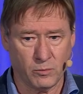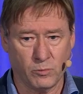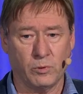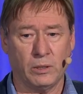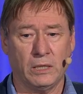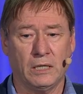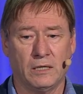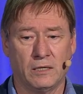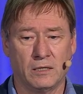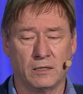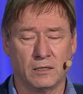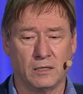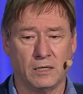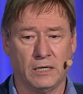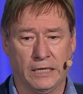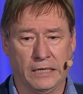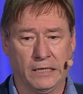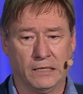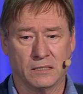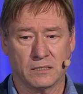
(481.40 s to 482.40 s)
weak
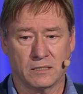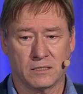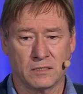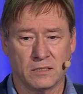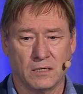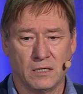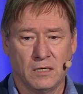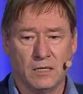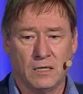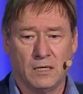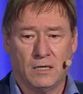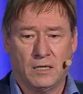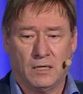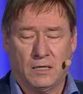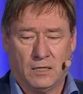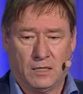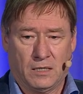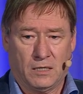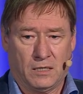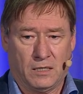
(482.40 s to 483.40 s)
links.
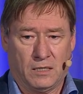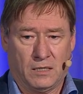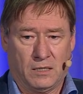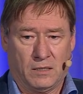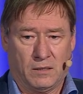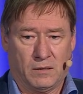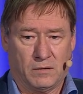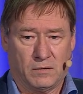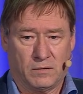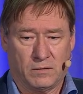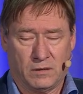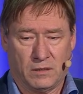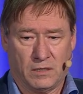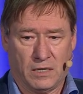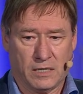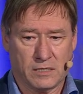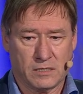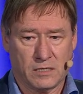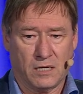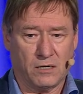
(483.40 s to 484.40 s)
The
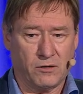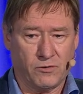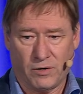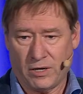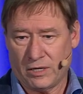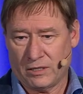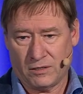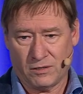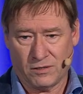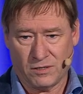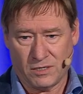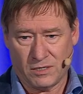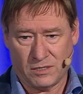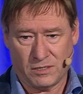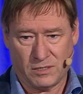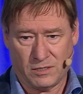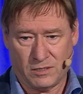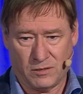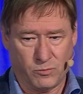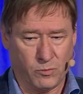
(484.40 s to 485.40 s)
accelerator
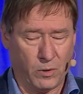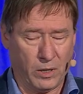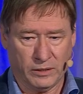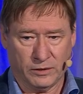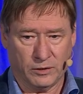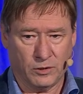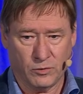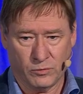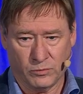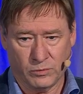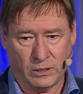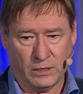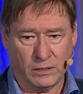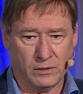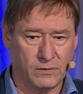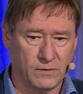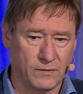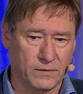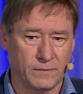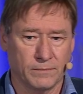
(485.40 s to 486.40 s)
is 1
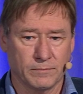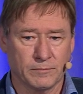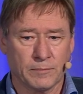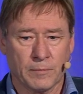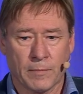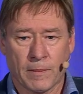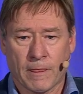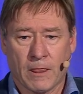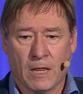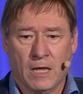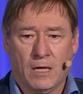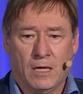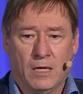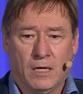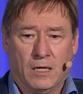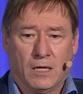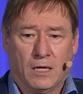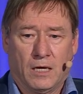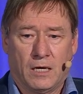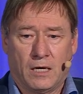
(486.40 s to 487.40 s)
unit.
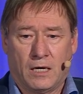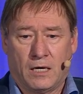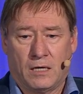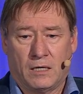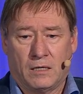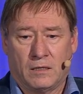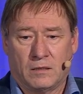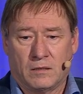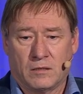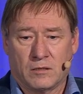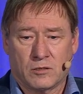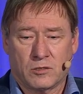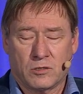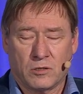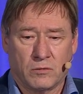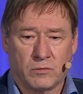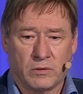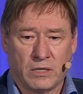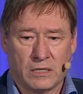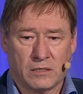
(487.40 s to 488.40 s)
And
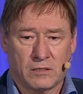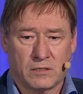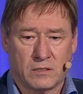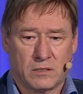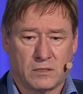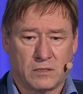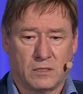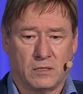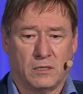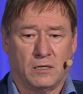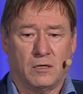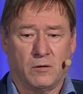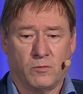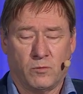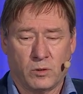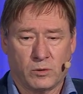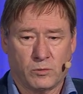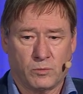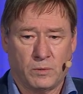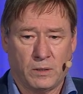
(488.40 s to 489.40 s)
so that's
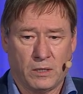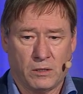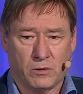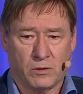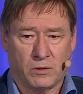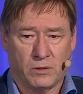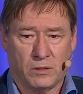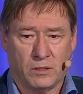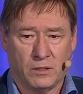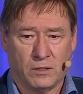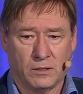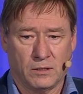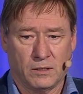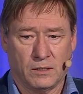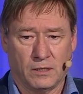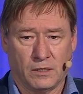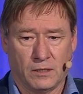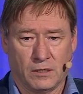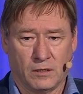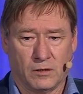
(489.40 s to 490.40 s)
what we are
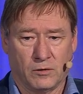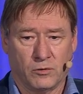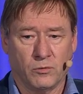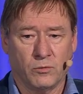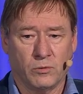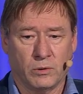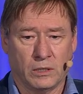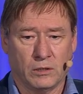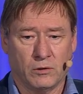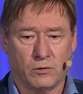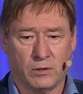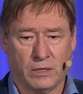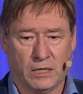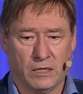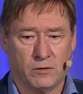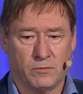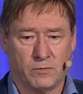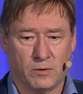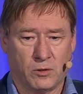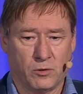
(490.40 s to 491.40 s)
doing
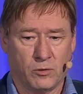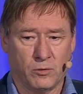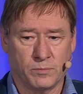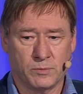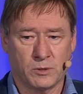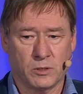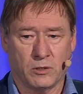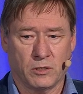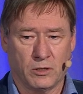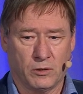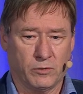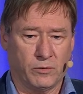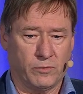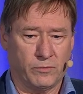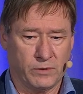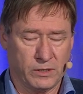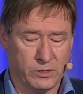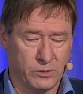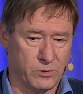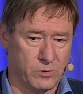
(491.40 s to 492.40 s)
together with Uppsala
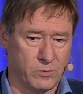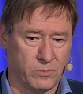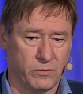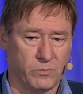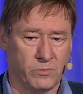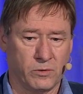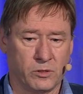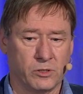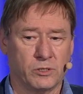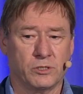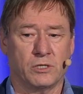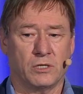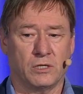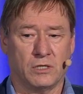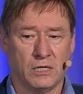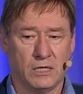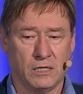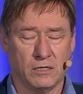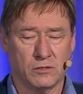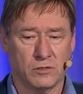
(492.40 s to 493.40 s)

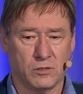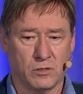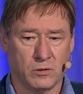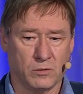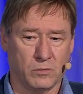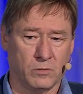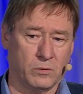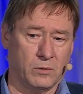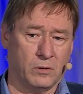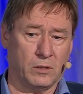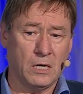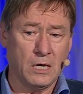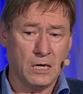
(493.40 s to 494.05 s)
University. So